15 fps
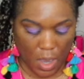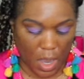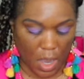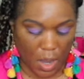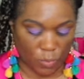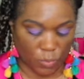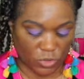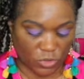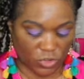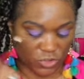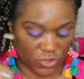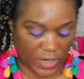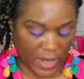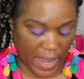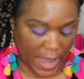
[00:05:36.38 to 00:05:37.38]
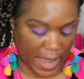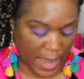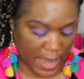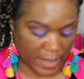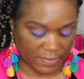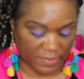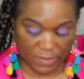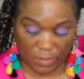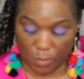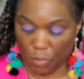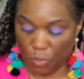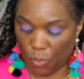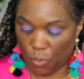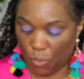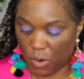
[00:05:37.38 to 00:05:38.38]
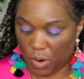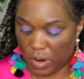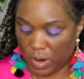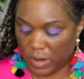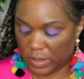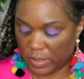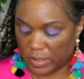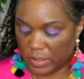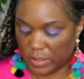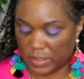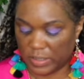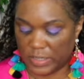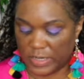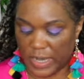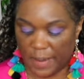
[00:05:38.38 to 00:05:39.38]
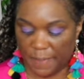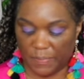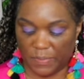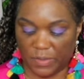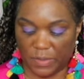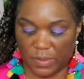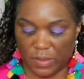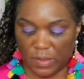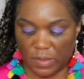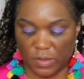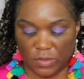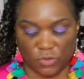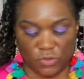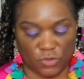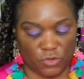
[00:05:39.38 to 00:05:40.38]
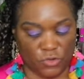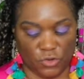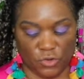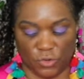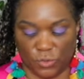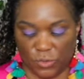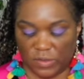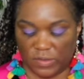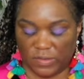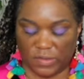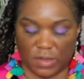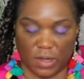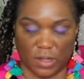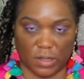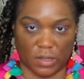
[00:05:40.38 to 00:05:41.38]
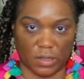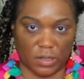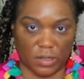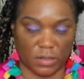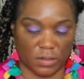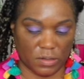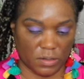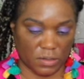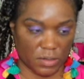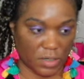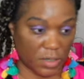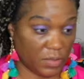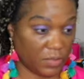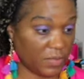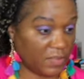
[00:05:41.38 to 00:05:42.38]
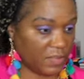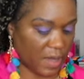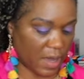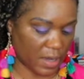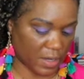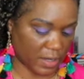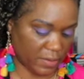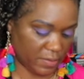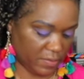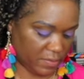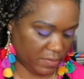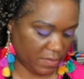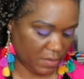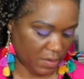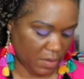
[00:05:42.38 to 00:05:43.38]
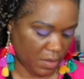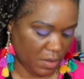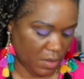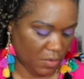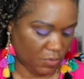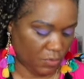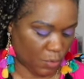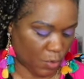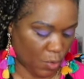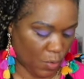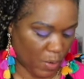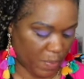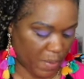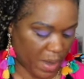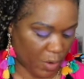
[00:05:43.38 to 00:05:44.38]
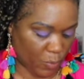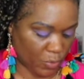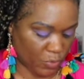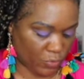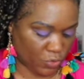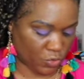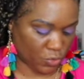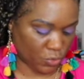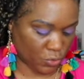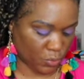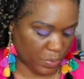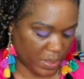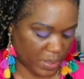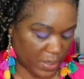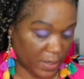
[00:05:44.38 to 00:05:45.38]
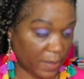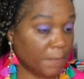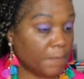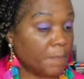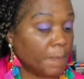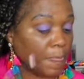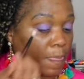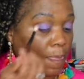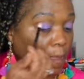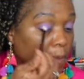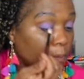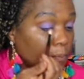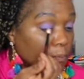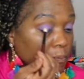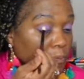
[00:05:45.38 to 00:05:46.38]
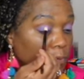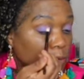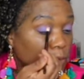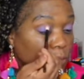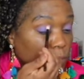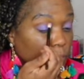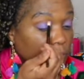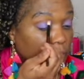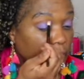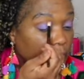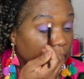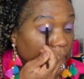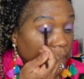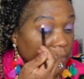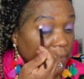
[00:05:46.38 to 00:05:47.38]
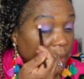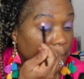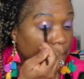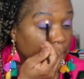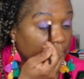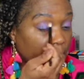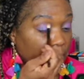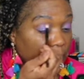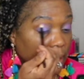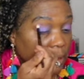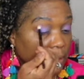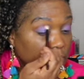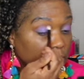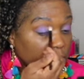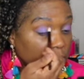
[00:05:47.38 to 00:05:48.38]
And we're just gonna add some more depth to this color in the sockets. So going back with jewel B, we're going to add that back